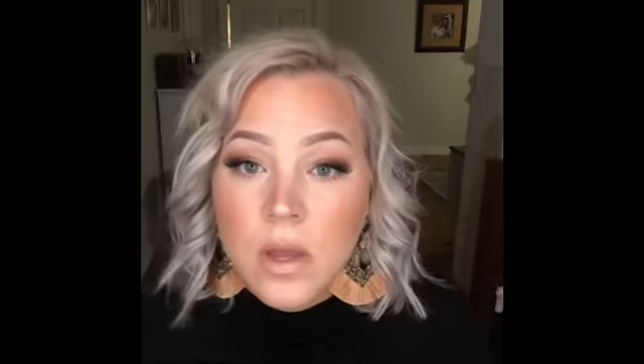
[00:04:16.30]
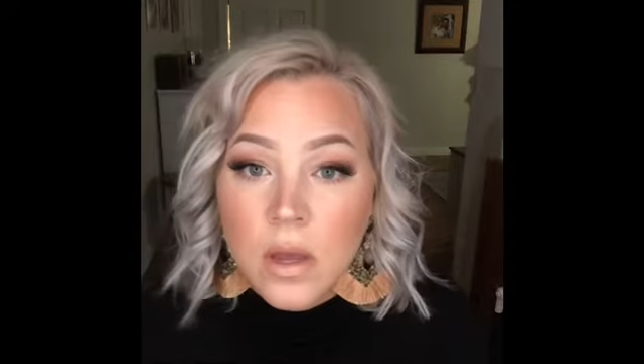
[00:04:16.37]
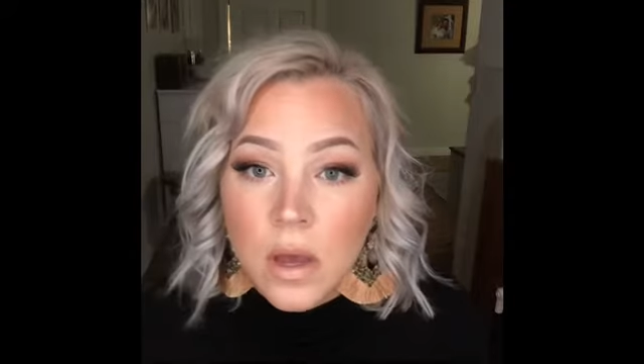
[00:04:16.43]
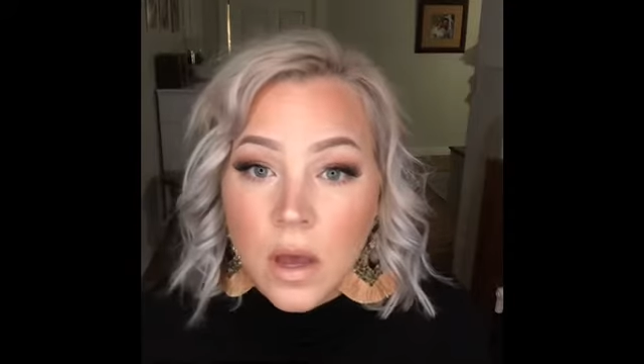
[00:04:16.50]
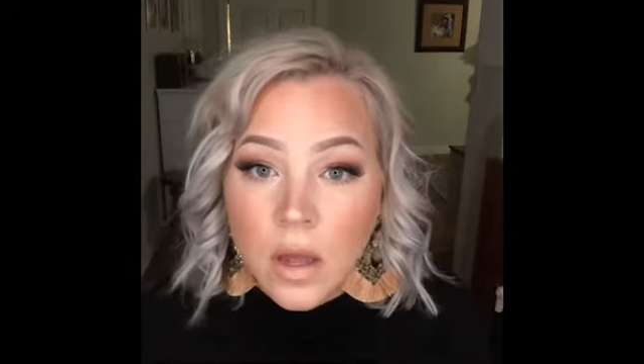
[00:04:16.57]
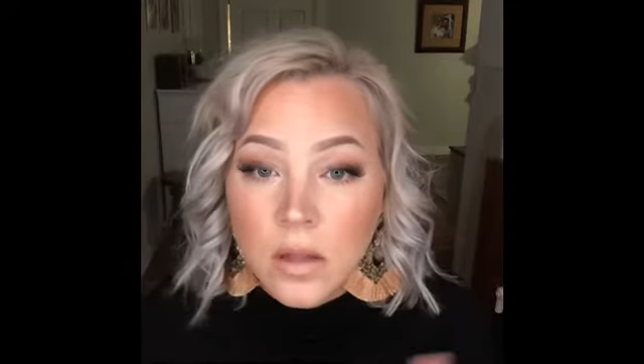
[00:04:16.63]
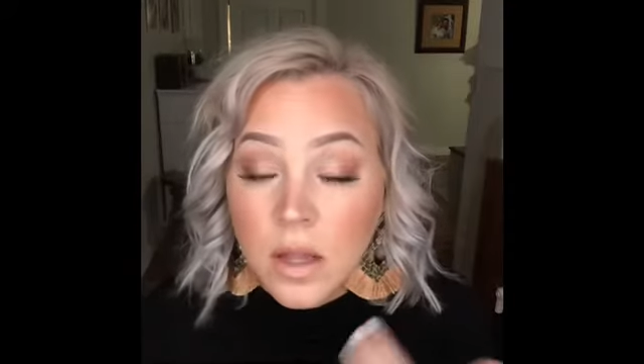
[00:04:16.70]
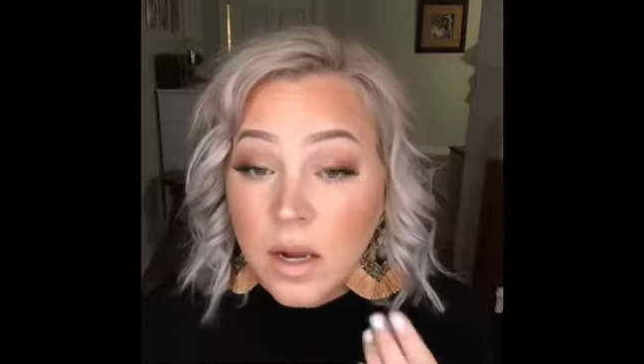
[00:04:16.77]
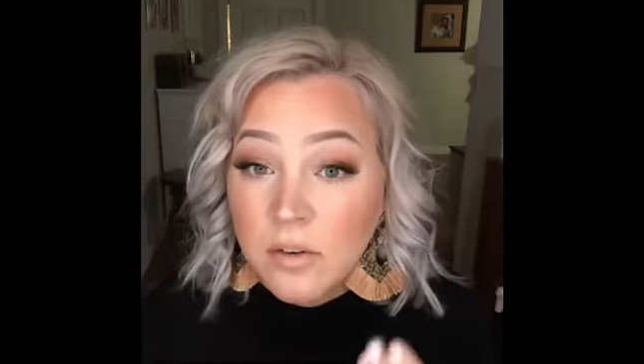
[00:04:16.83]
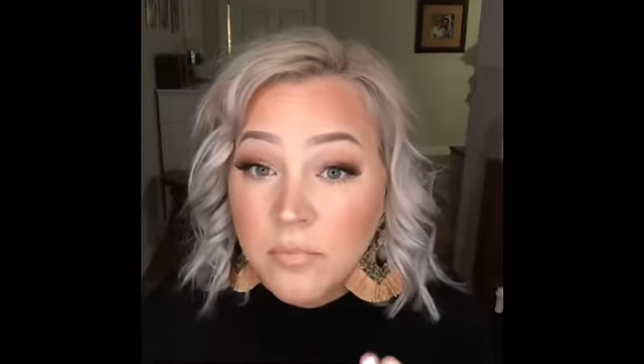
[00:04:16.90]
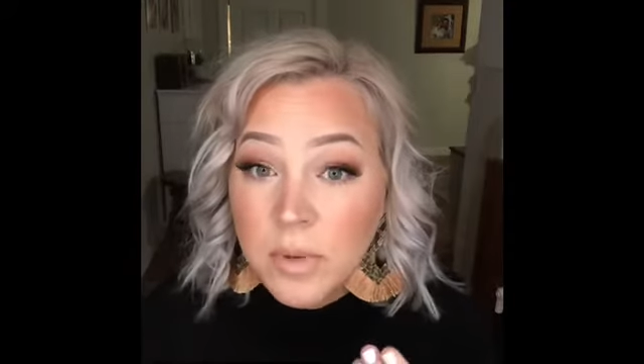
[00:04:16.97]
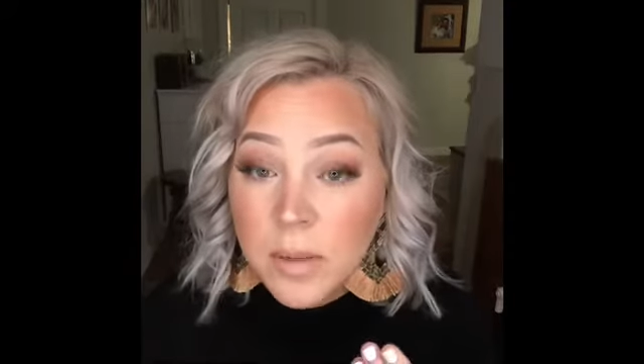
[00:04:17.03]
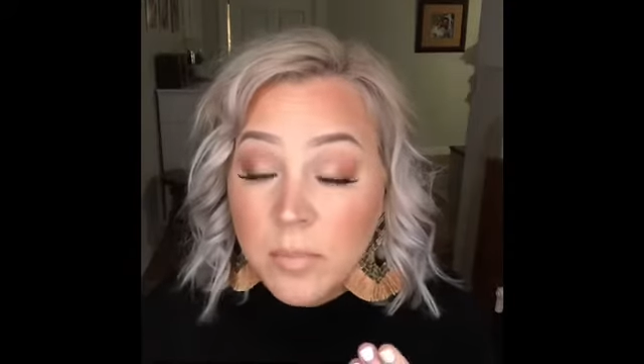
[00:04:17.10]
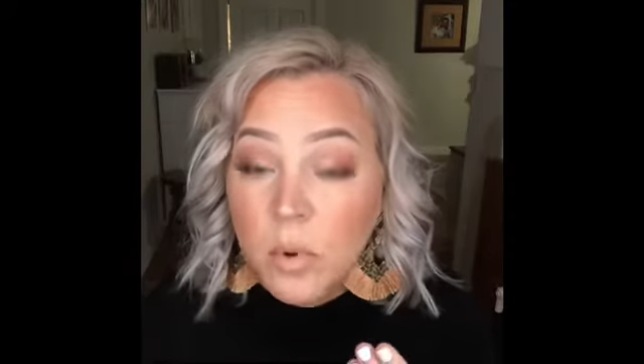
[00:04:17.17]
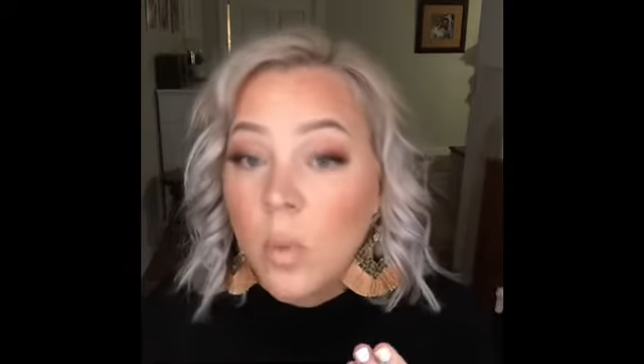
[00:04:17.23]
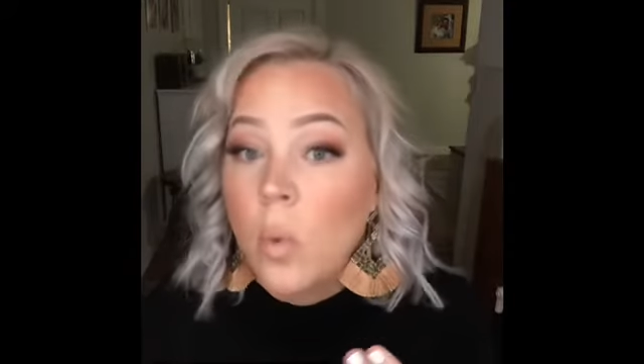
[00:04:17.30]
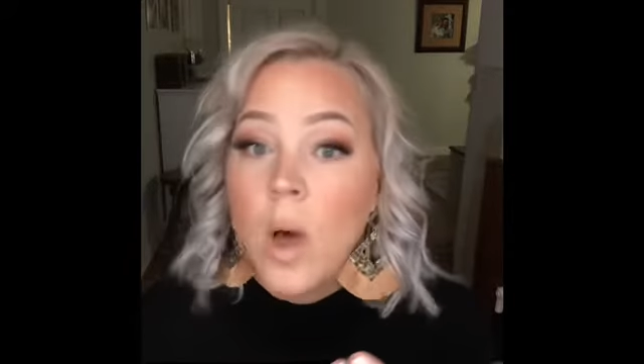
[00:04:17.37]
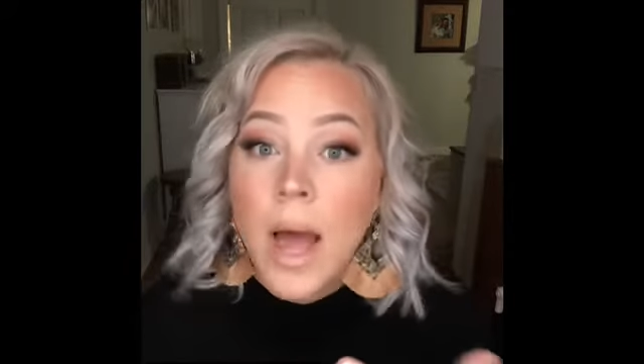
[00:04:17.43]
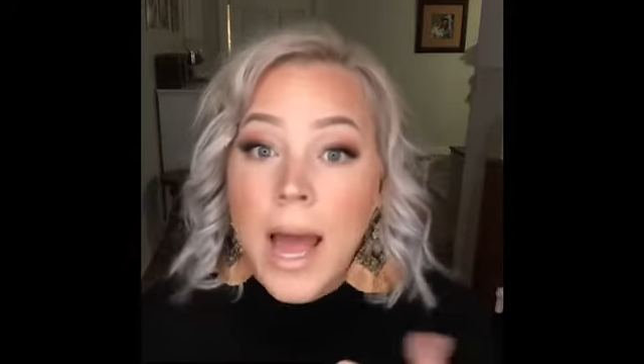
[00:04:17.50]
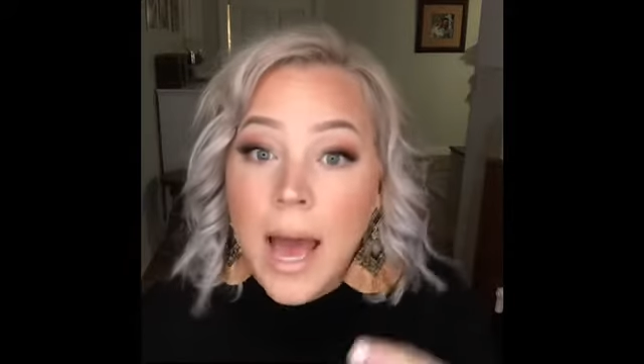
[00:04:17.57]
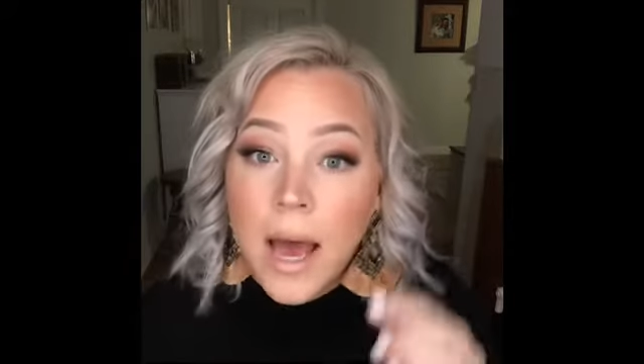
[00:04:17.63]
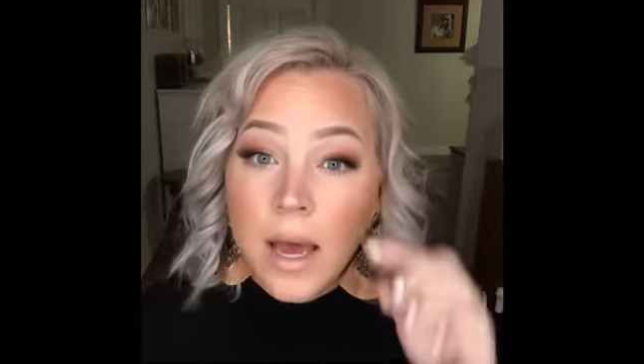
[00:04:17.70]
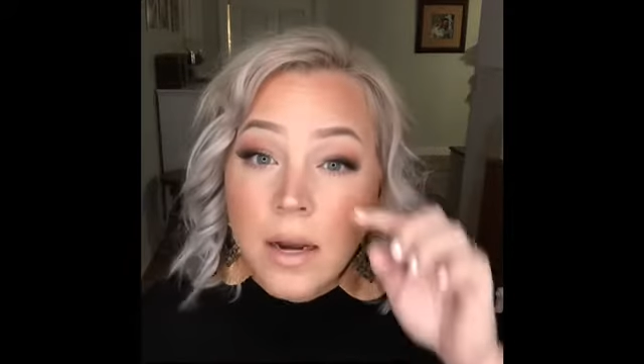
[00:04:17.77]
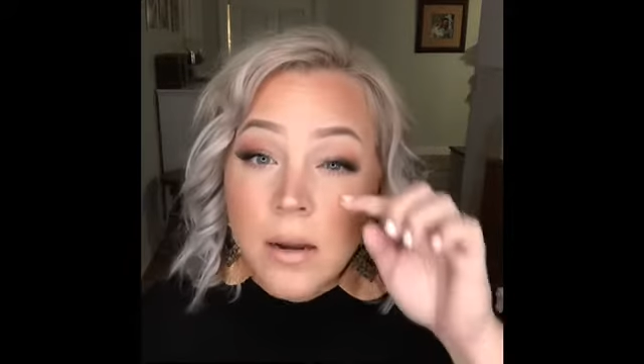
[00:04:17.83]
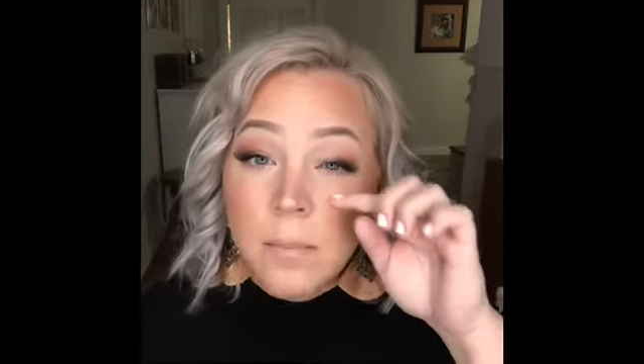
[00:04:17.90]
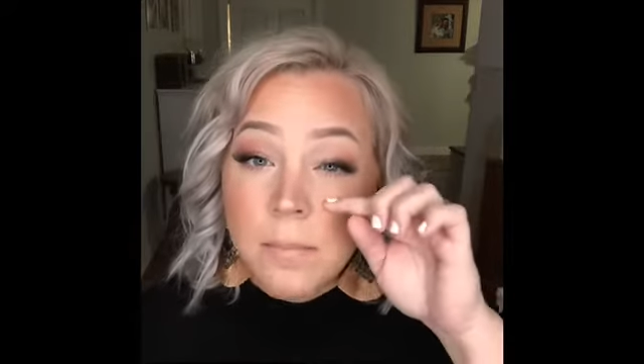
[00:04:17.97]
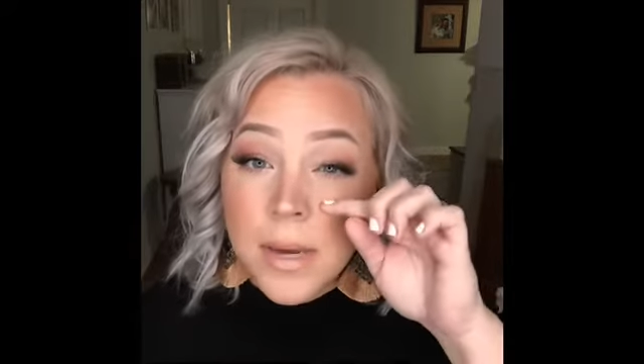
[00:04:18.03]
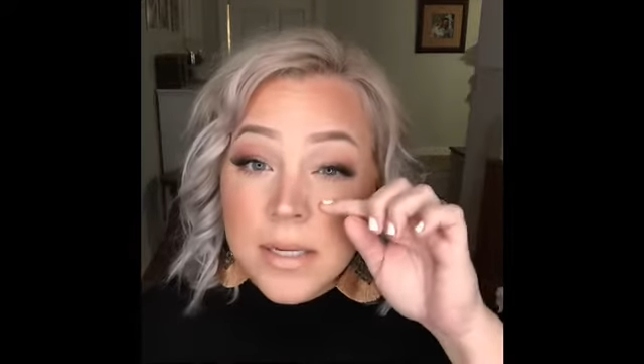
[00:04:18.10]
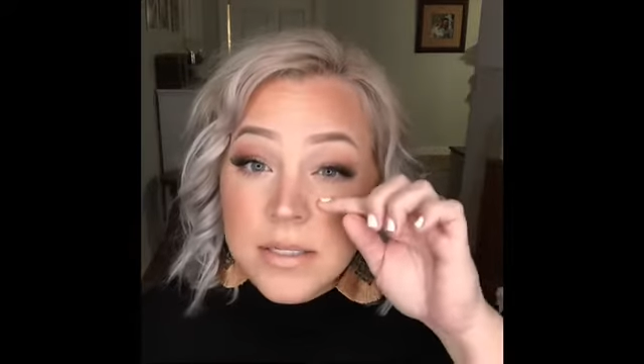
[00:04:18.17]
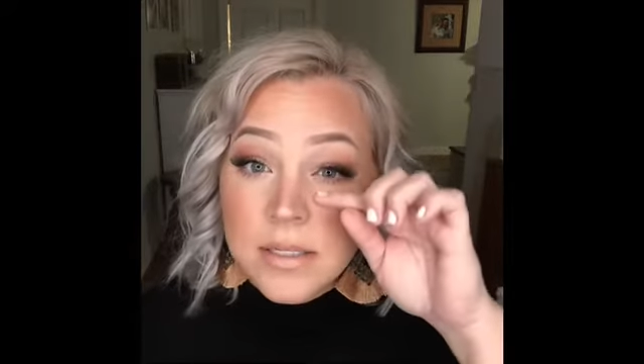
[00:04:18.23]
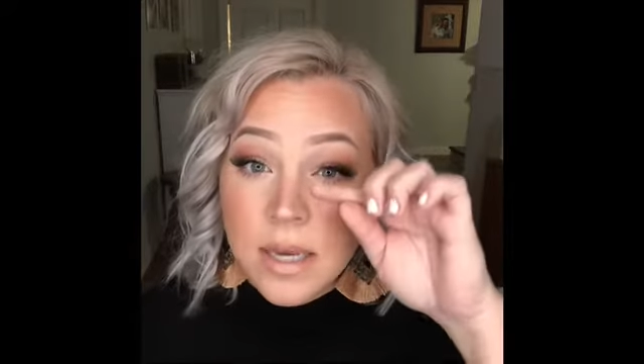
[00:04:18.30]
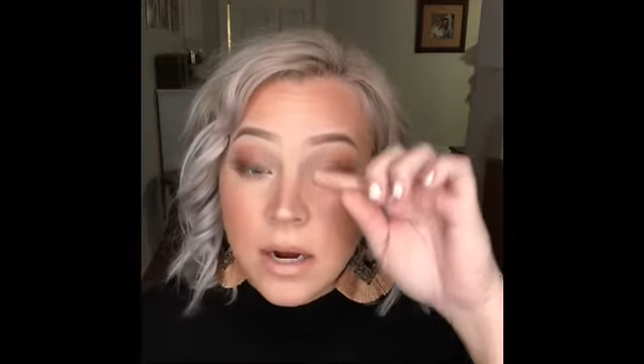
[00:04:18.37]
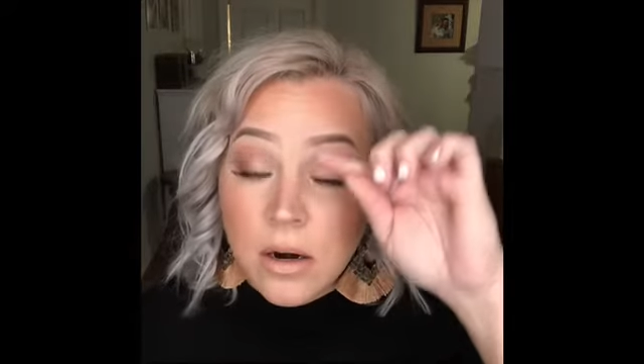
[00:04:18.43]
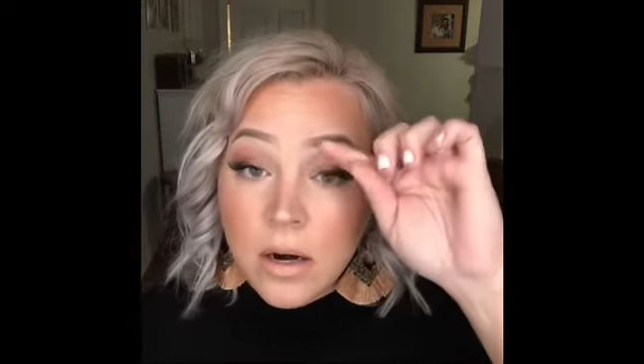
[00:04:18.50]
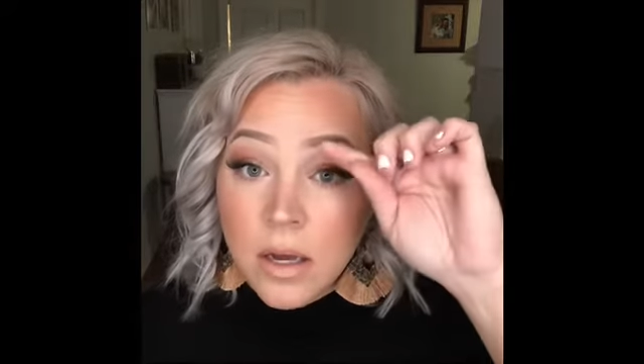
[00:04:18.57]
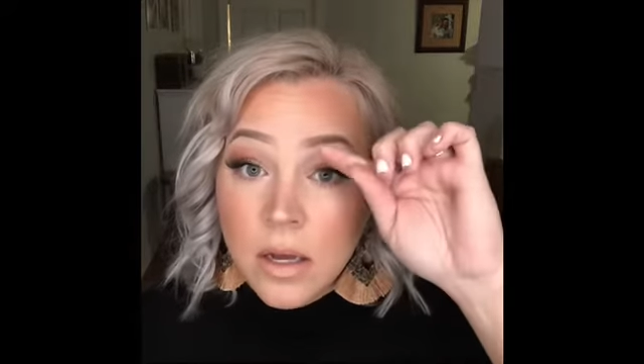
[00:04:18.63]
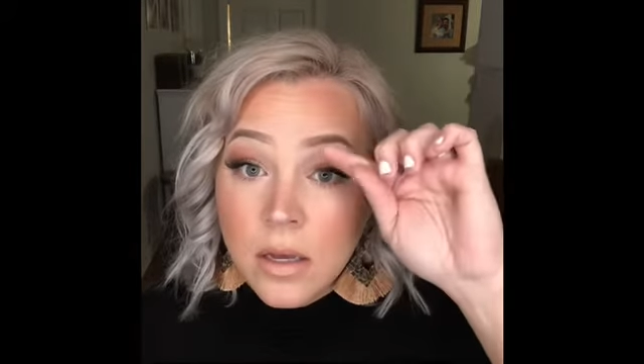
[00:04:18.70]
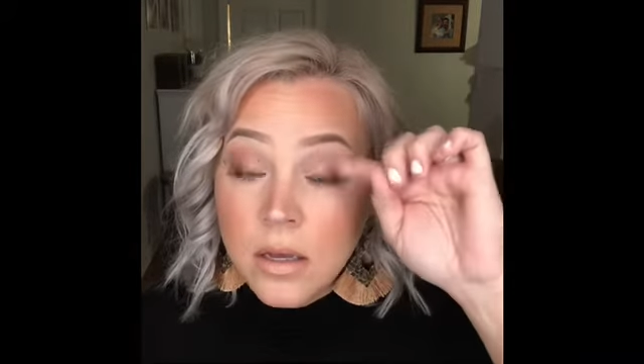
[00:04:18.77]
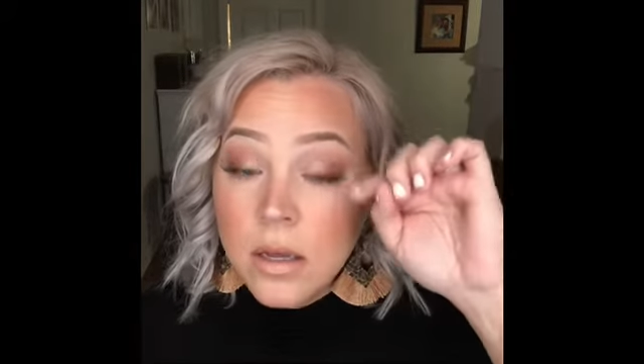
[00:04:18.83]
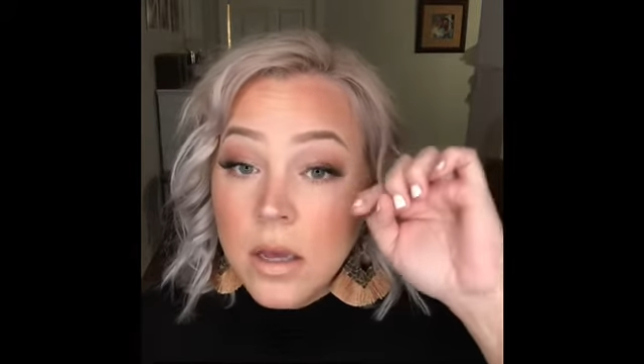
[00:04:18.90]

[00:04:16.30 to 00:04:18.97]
A lot of people will add mascara,